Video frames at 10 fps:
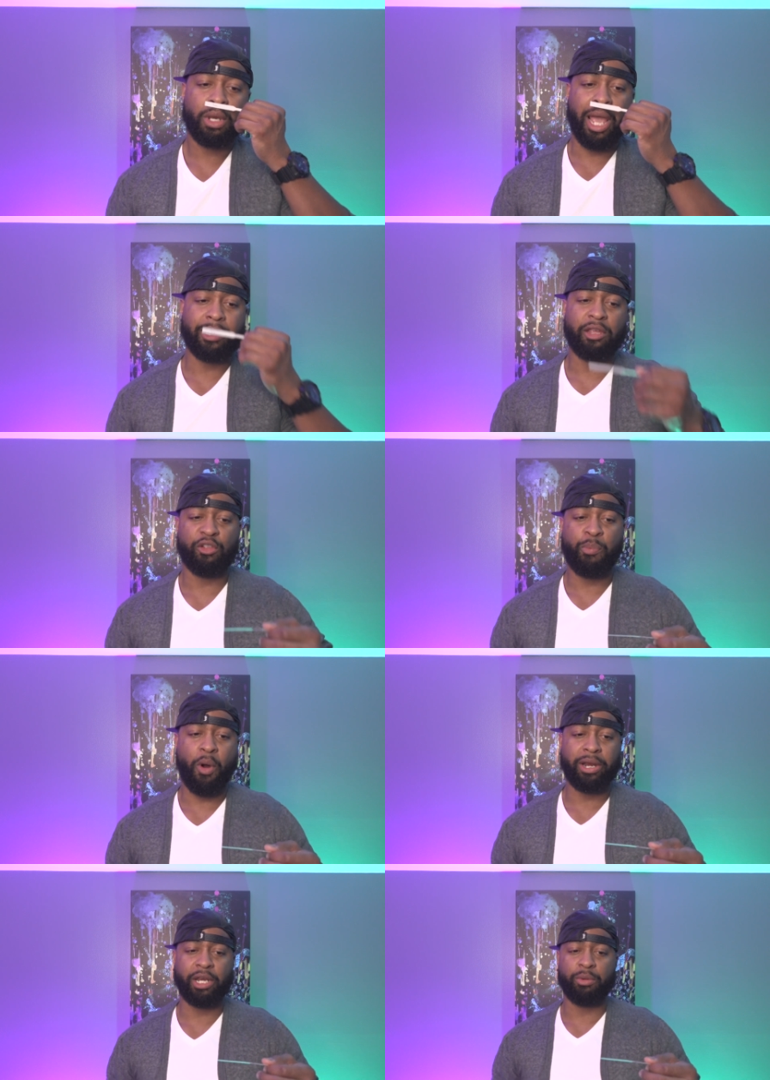At this
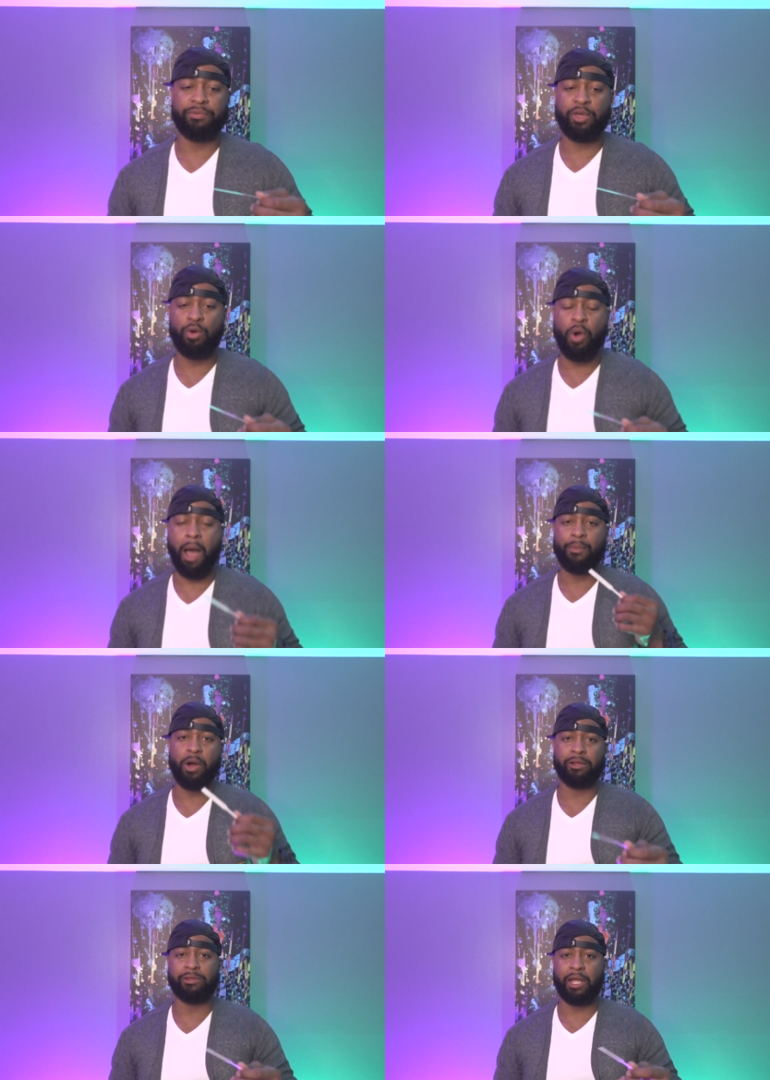point in the review, I'm
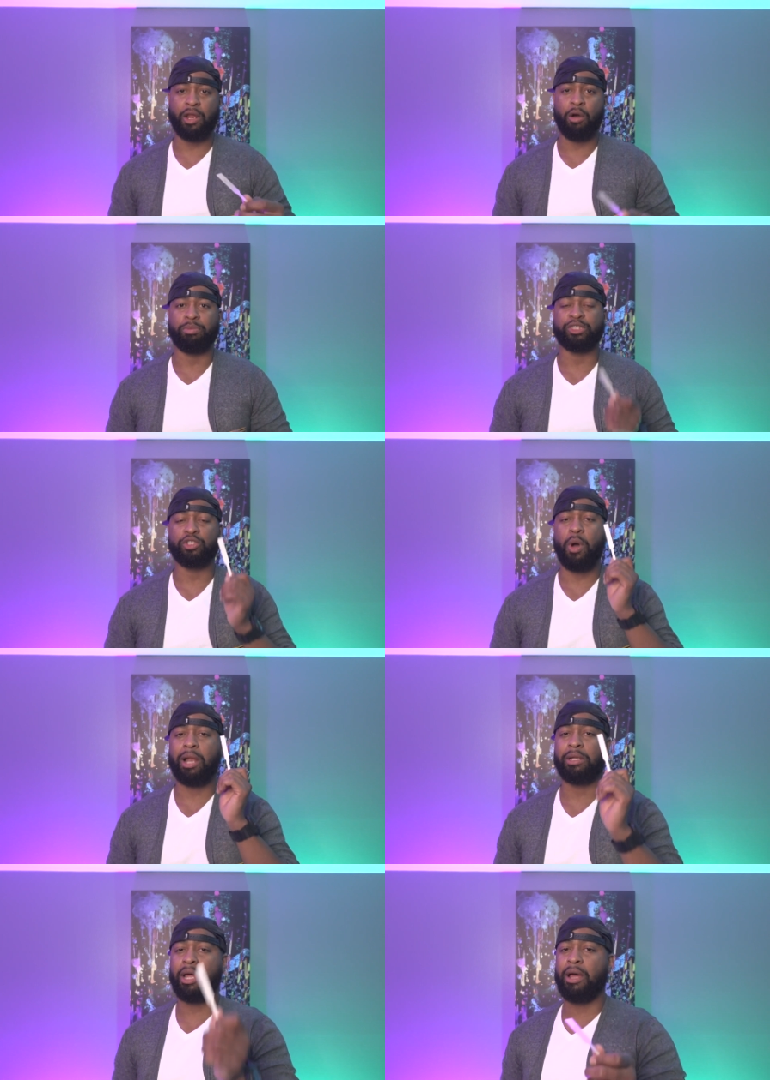going to say no. But you know, I
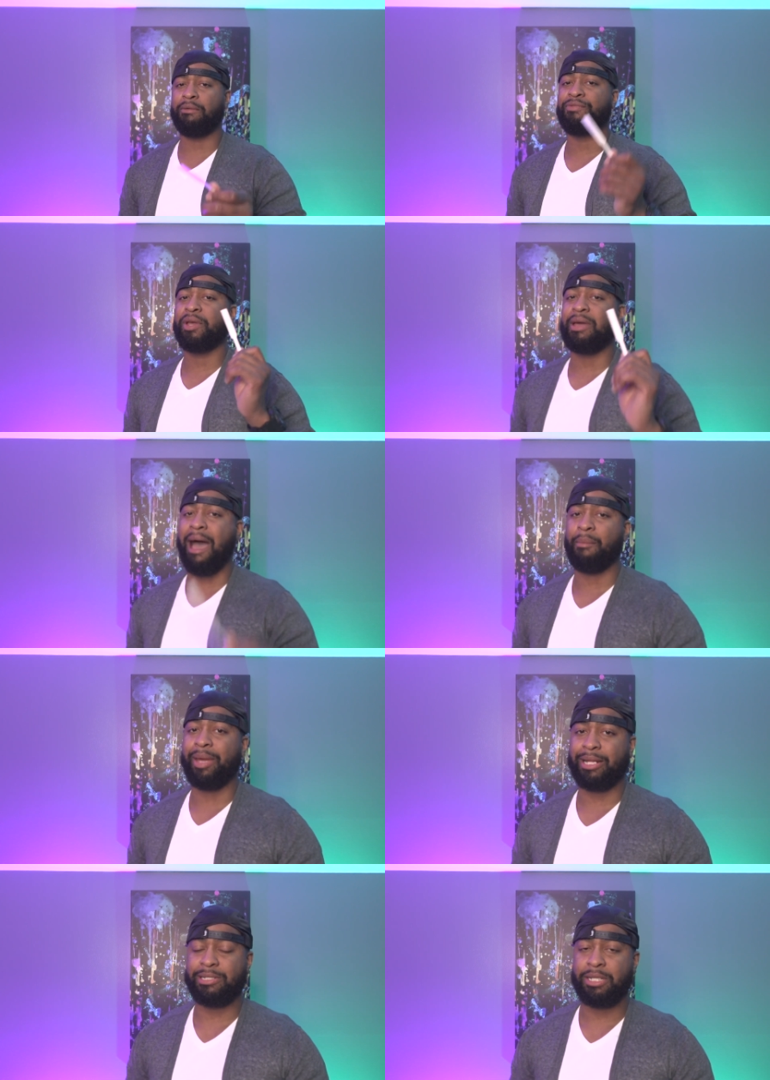love the
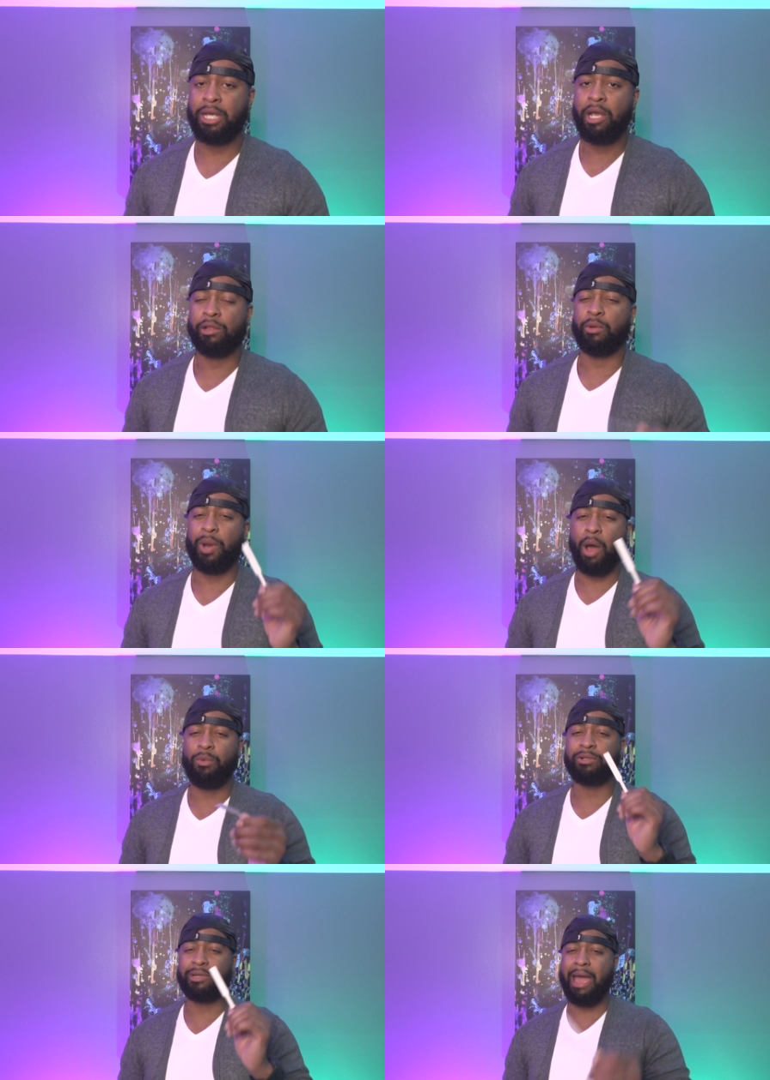comments. So what I
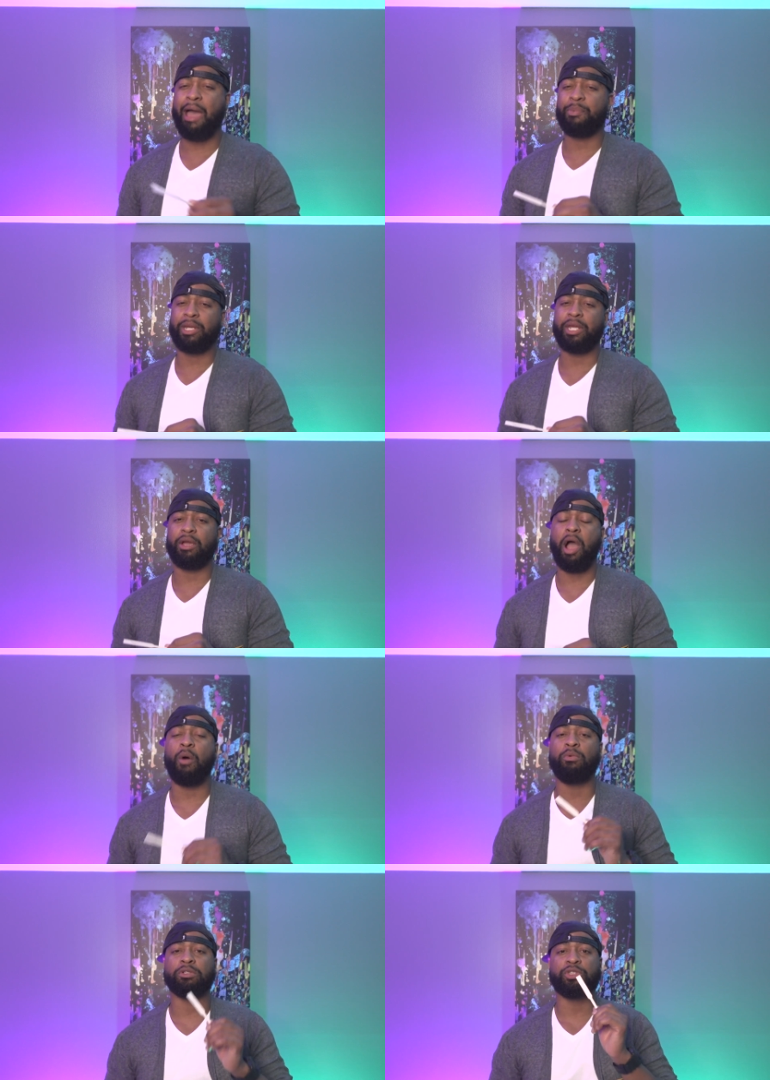want to happen here, I
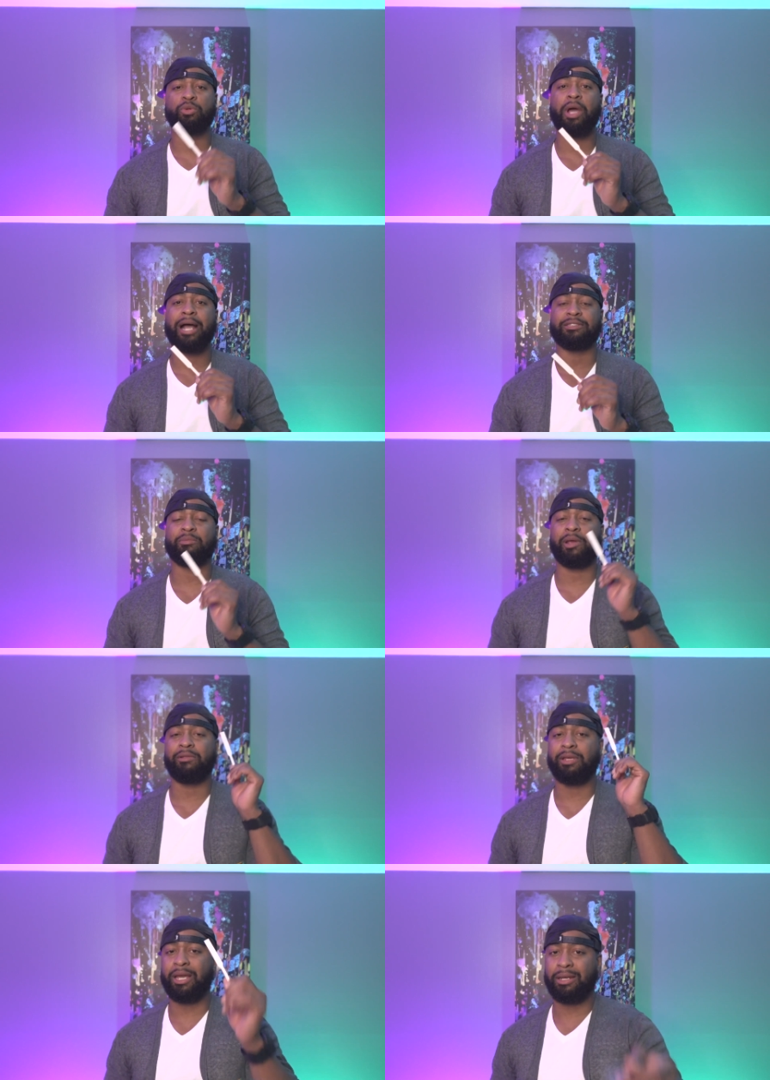want you guys to
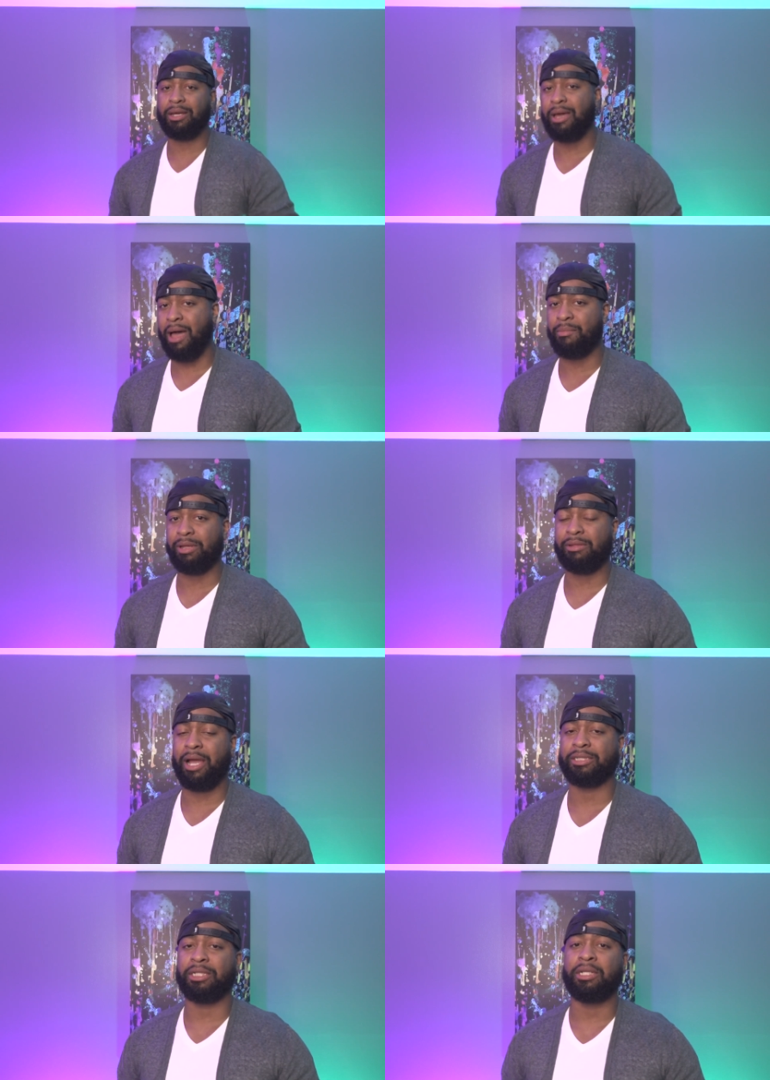basically get in the comment
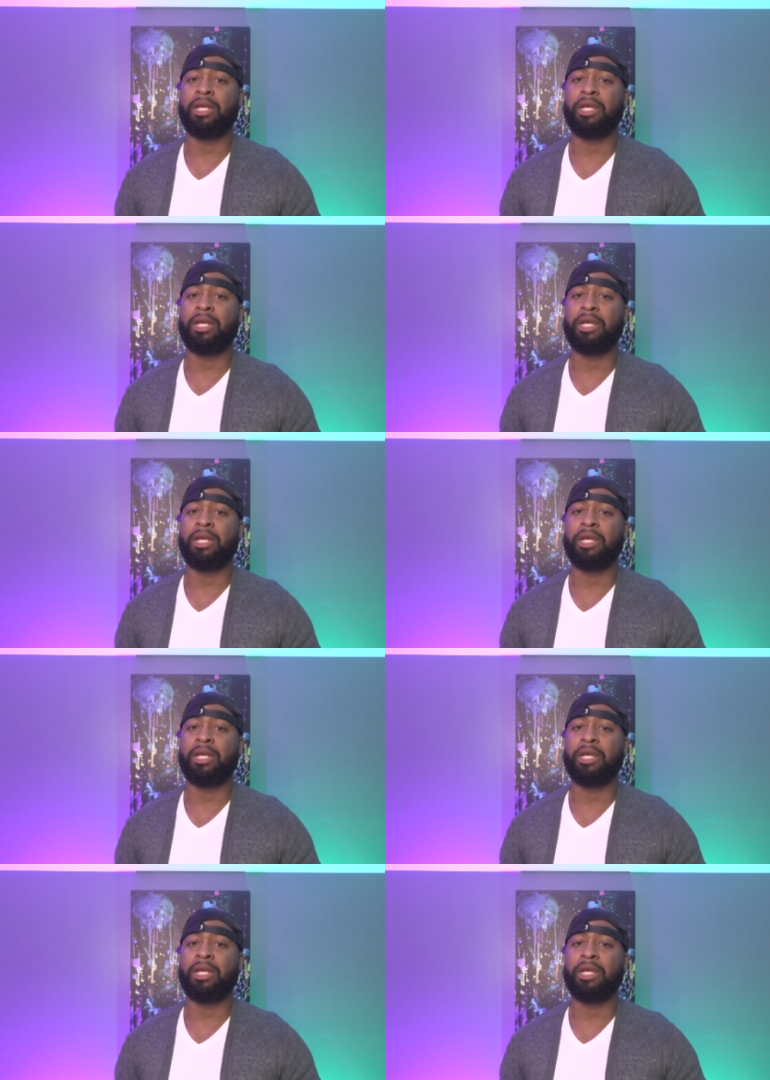section